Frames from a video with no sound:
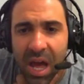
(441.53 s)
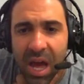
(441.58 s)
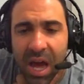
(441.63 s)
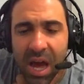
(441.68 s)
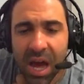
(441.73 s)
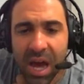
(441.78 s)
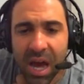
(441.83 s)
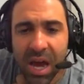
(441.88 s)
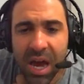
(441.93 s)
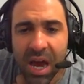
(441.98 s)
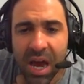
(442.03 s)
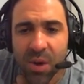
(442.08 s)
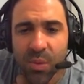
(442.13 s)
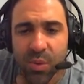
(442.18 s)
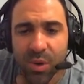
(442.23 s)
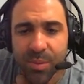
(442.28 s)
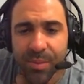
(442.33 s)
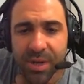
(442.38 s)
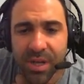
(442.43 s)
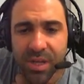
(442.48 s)
I
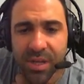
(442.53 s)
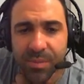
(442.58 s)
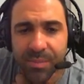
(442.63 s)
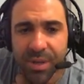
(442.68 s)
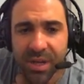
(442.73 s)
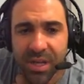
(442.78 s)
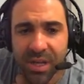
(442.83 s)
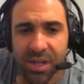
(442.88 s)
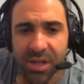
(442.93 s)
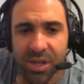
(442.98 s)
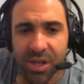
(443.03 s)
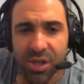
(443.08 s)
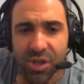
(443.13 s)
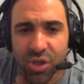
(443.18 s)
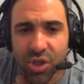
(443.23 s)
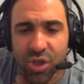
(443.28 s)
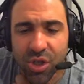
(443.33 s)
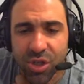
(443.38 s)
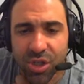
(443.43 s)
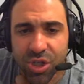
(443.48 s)
will be picking
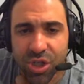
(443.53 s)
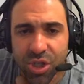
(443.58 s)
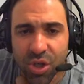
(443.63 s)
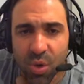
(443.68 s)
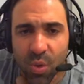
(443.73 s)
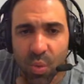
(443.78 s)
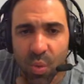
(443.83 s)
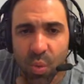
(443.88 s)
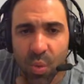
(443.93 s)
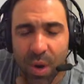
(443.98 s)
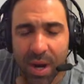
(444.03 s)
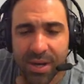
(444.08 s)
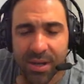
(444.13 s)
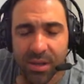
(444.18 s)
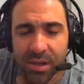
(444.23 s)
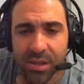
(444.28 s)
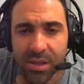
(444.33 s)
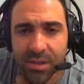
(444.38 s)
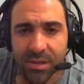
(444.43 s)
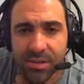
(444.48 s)
Josh
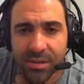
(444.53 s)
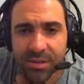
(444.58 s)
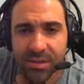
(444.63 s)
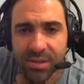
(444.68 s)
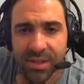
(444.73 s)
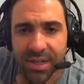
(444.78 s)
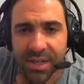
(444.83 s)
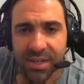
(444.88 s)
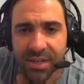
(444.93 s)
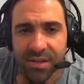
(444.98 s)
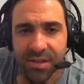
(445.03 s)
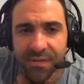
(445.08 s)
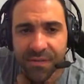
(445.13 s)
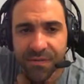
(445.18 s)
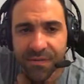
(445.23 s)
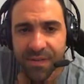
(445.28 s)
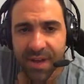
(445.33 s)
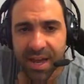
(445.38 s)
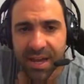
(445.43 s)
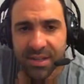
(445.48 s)
Weddle in
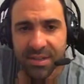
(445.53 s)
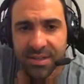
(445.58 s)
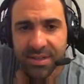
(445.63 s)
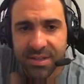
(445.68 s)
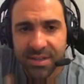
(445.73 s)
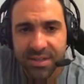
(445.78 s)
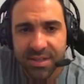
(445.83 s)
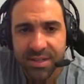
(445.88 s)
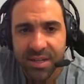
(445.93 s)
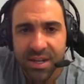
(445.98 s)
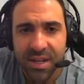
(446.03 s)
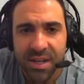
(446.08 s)
defense.